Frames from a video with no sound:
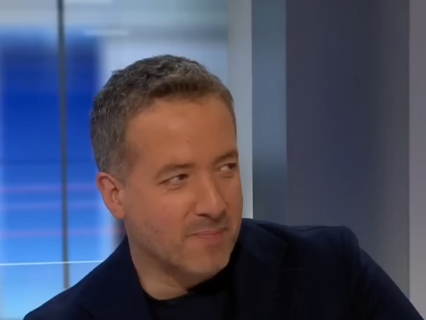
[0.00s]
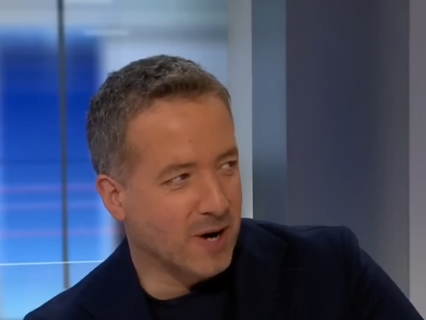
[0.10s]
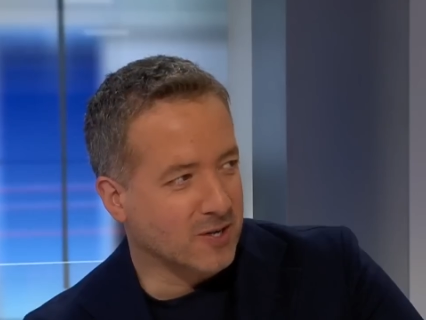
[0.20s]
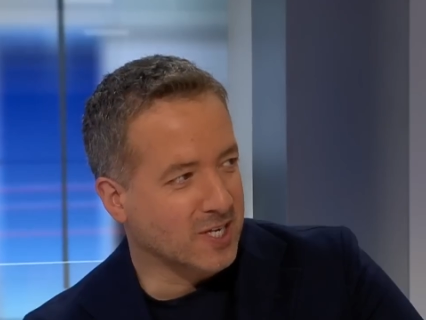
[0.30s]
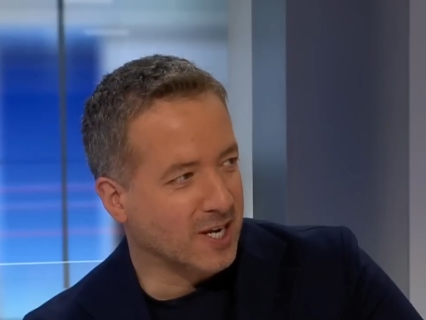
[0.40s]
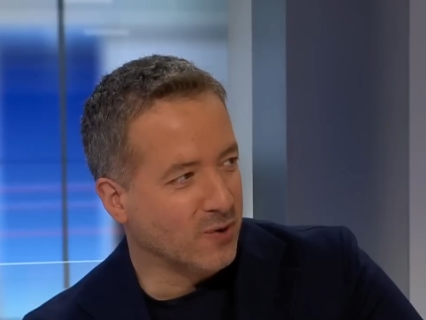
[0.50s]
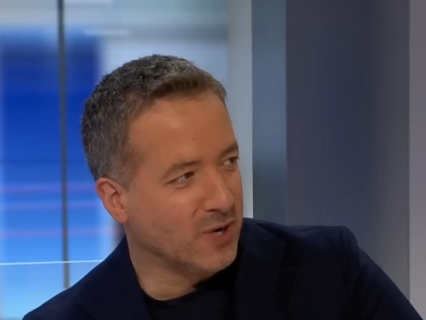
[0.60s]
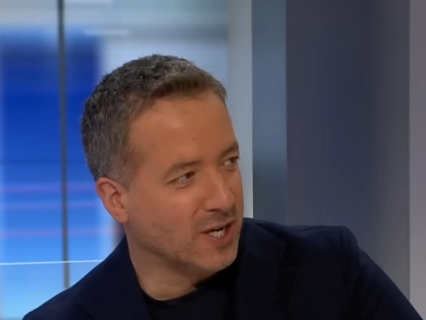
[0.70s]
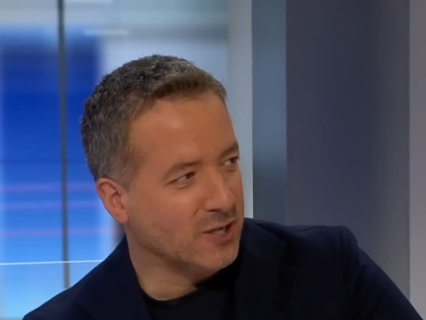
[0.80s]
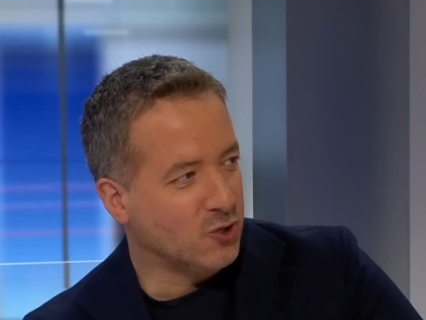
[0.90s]

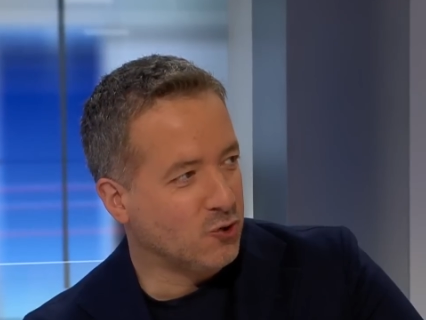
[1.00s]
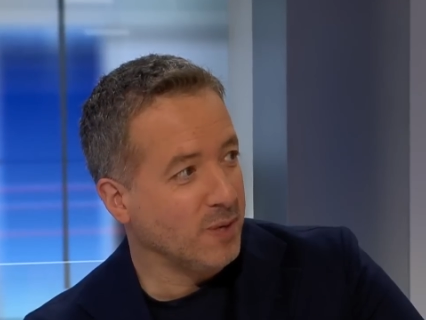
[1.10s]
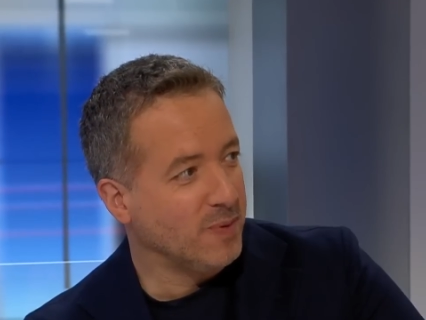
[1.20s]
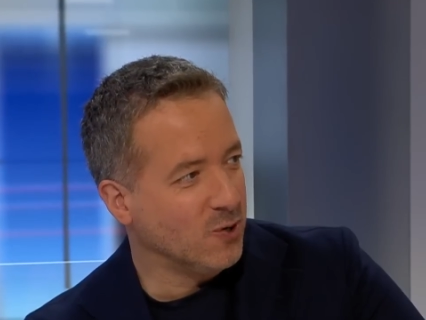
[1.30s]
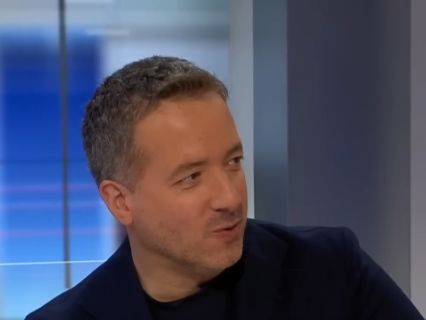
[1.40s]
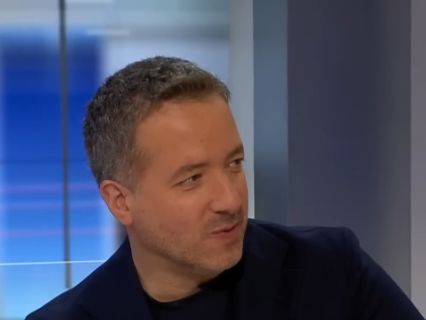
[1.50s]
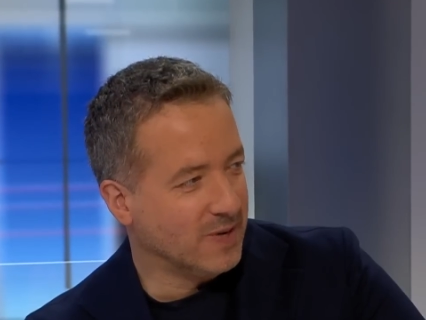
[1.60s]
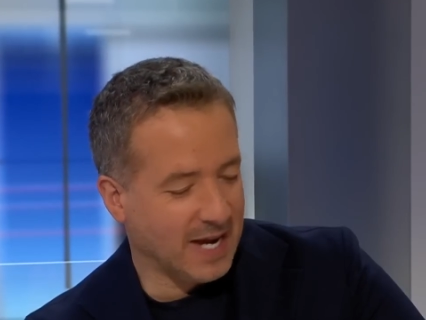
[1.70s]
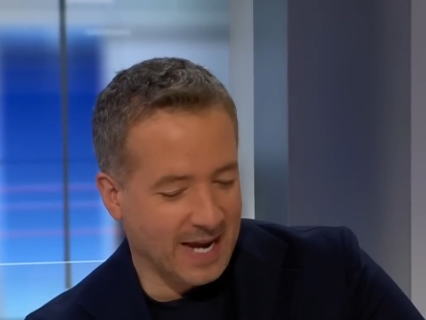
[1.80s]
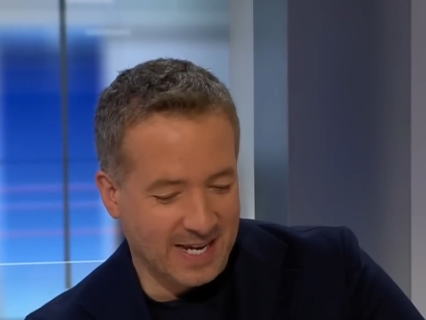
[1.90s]
Barcelona tribute
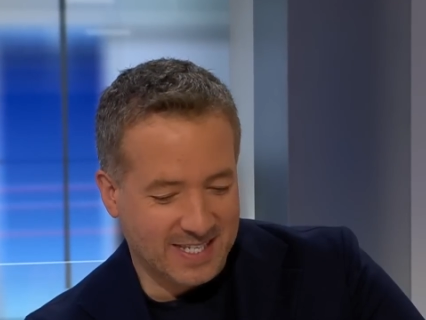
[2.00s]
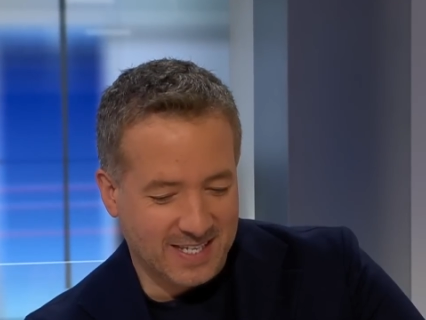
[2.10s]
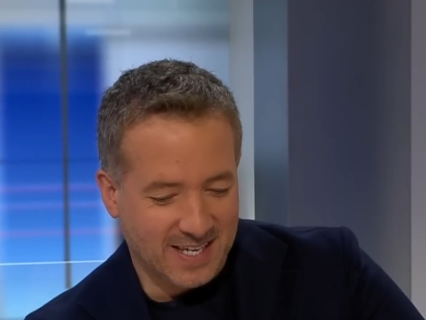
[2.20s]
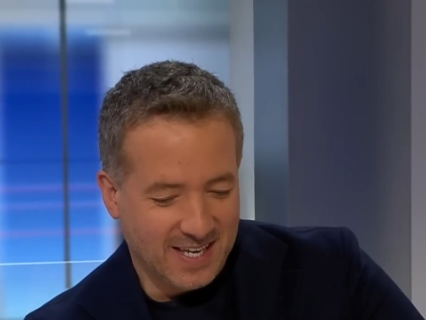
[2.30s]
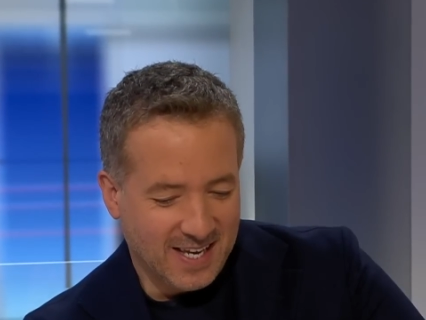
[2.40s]
act.